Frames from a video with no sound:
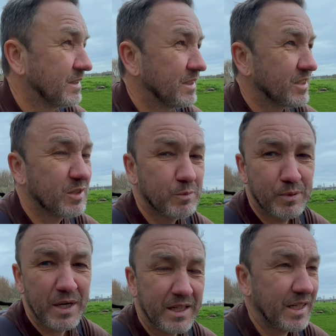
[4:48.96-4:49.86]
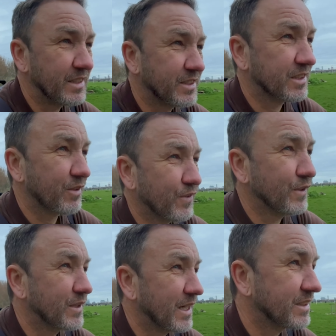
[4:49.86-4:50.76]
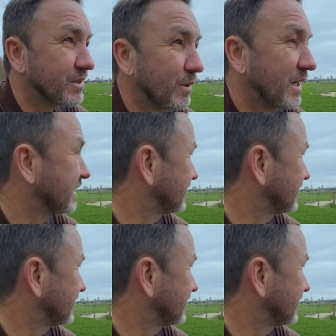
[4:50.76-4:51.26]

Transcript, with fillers: Spring is just a few days away